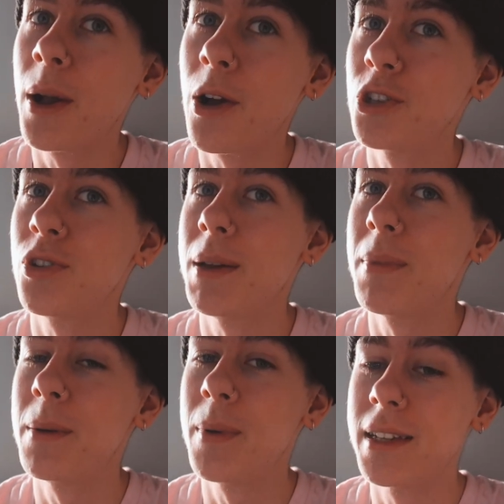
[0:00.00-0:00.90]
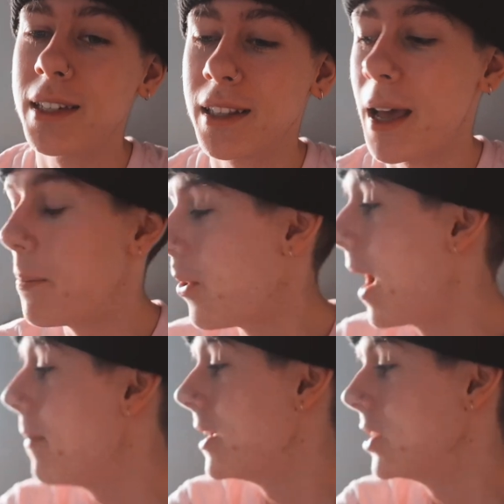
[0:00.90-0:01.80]
and got straight in bed basically, but
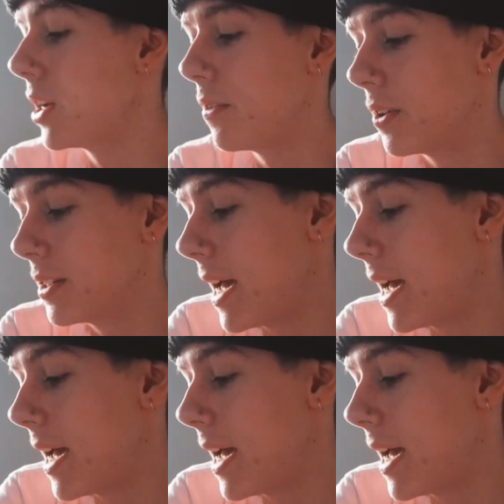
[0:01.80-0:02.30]
I'm in Sheffield